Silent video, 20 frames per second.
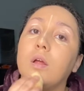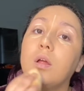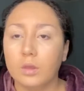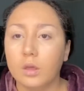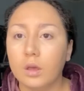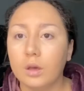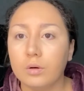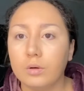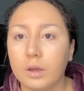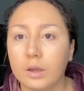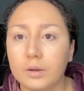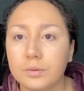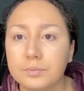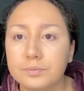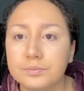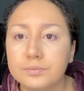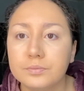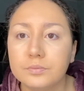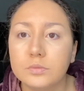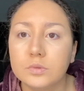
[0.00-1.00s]
Okay,
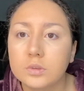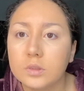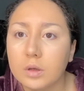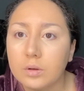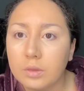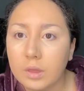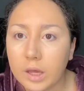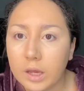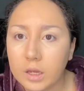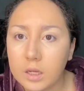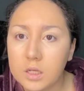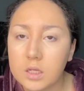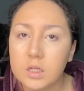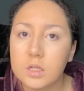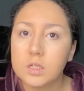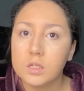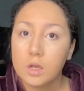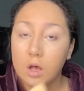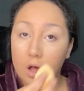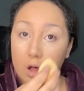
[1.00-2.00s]
so that
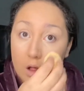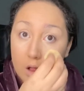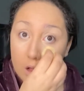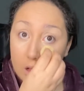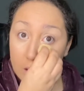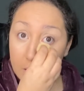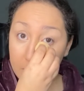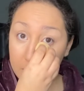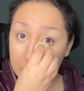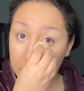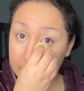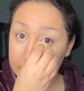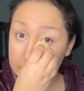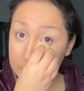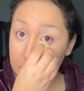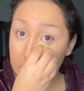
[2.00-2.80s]
is all blended